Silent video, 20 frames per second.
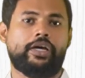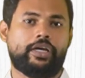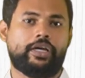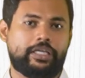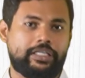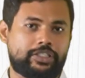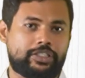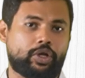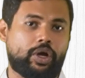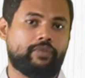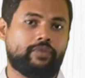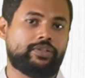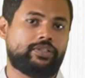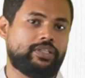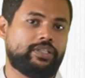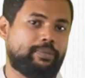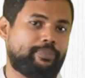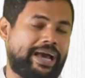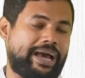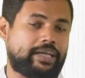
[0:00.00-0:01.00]
Insolvency
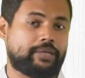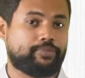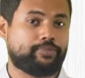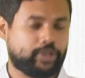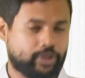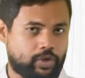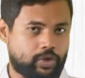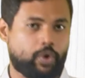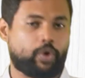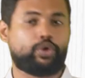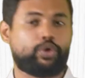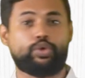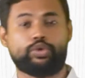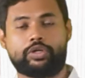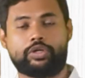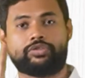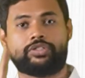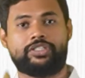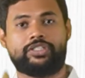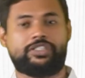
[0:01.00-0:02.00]
and Bankruptcy Code
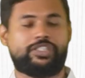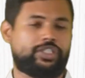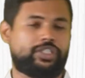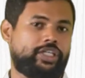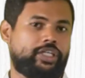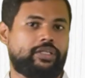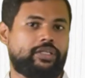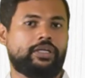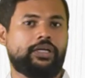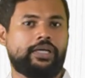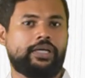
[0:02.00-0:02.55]
2016,